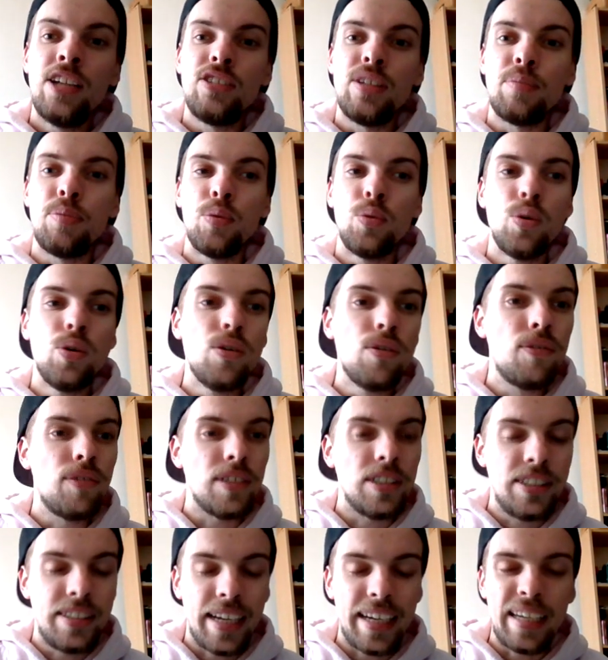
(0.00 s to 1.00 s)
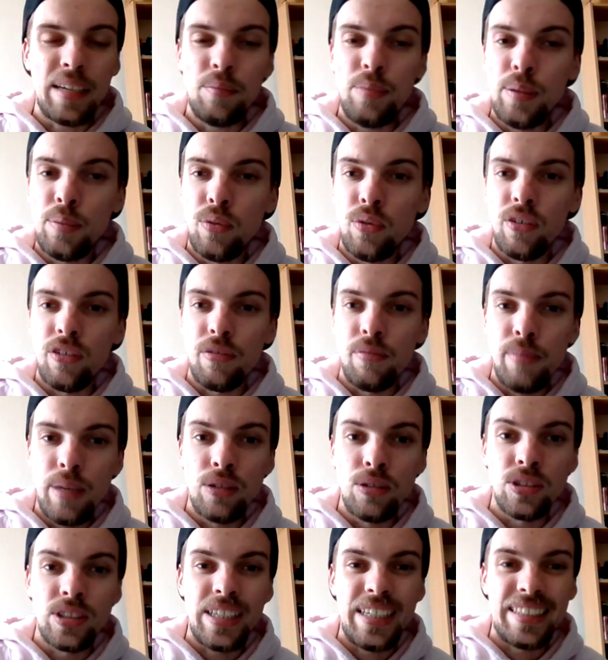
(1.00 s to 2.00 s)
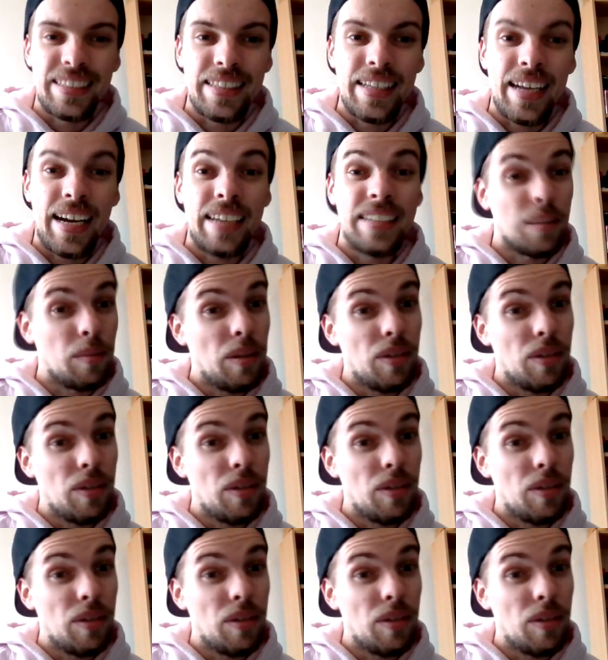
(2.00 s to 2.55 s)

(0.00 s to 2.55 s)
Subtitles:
Triple Wolf, sacking people with mills is nice.